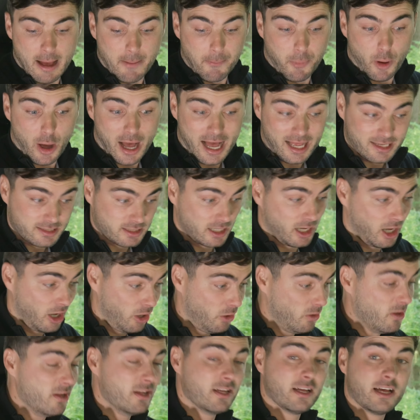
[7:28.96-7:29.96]
But as a
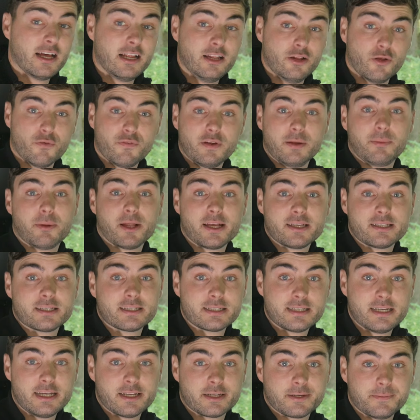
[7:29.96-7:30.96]
whole, a lovely place
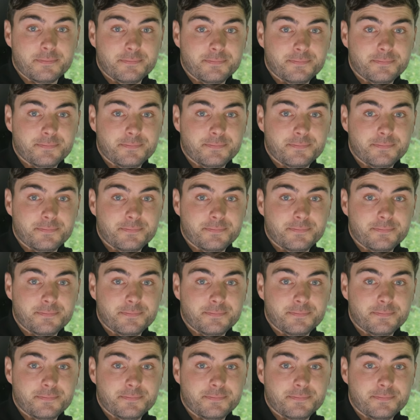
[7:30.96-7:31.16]
to sit.